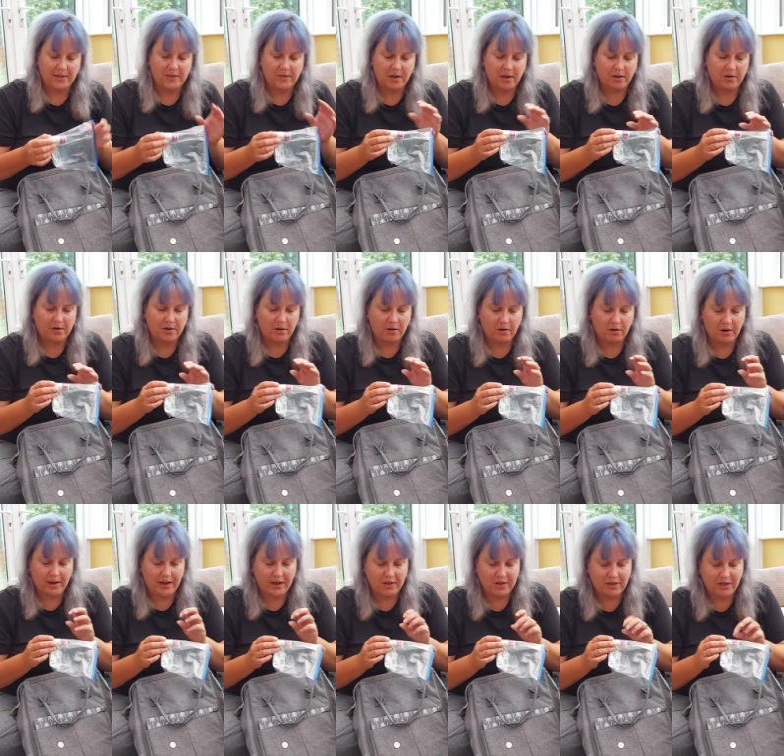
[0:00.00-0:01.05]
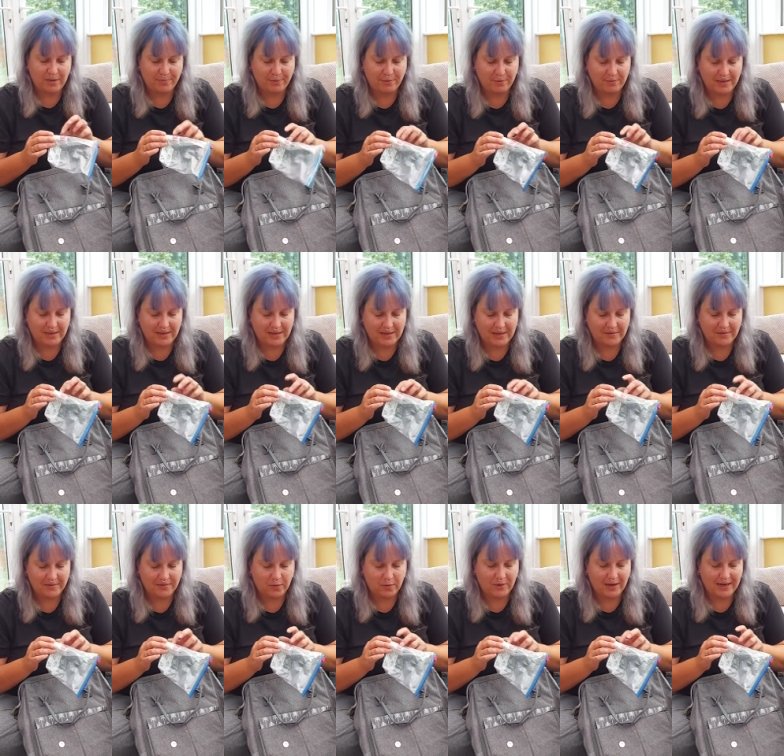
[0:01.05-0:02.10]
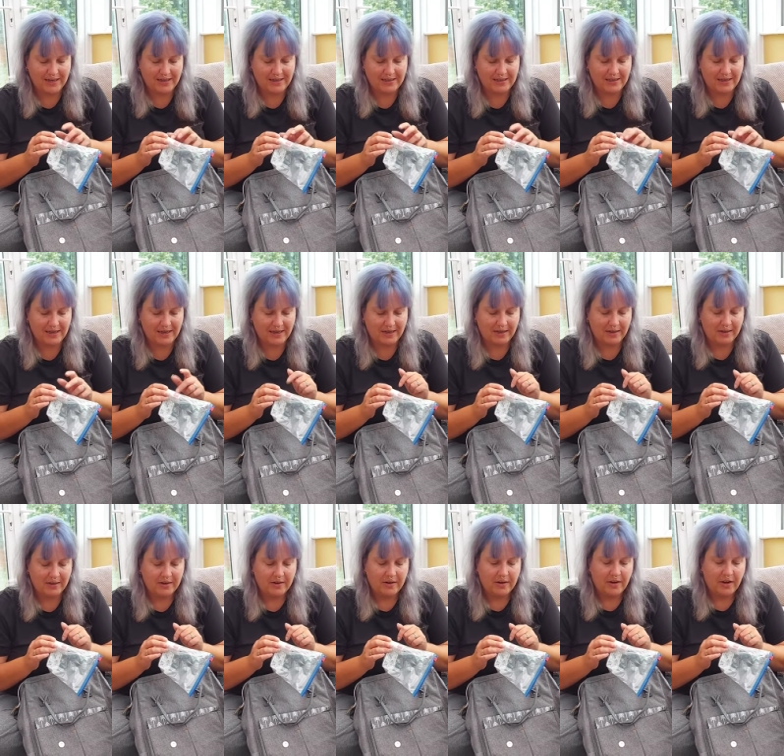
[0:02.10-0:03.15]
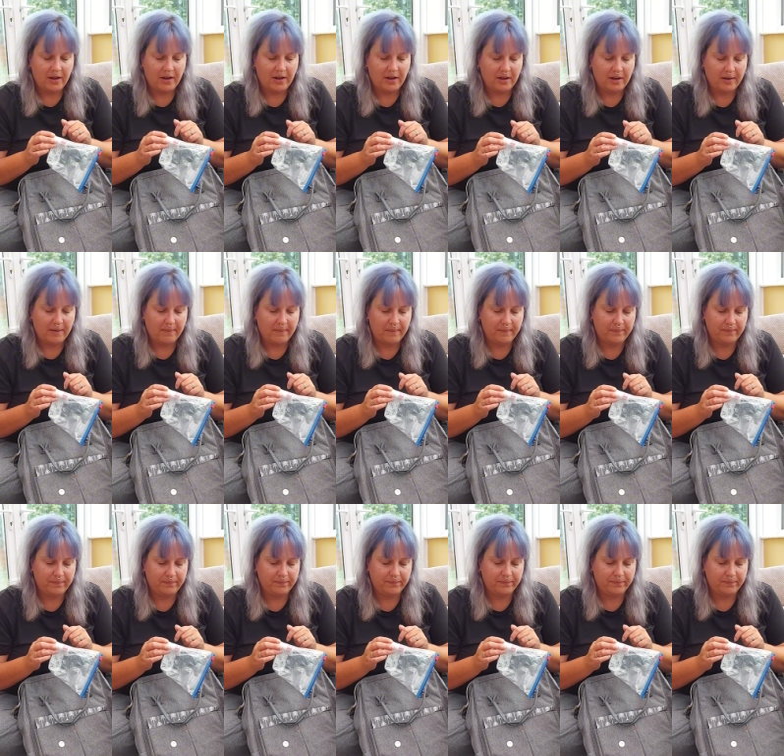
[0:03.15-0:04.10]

so Tara actually bought me this forehead stick um,